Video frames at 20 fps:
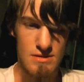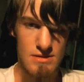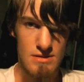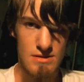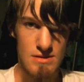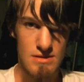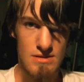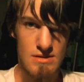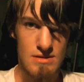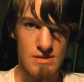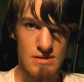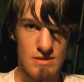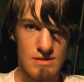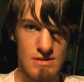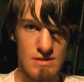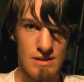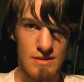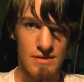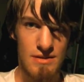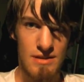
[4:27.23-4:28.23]

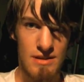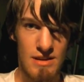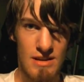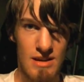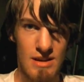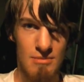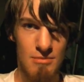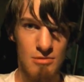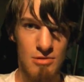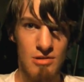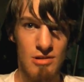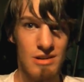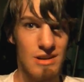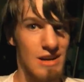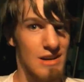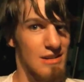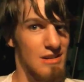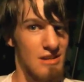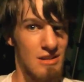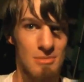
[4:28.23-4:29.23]
Uh, I feel like I'm really
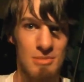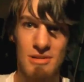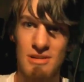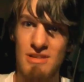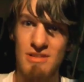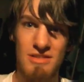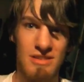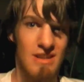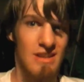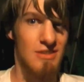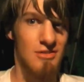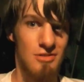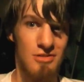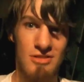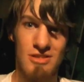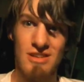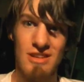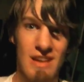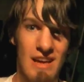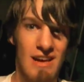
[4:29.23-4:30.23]
not talking about anything
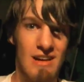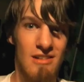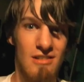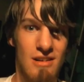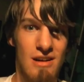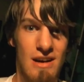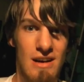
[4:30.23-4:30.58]
interesting now.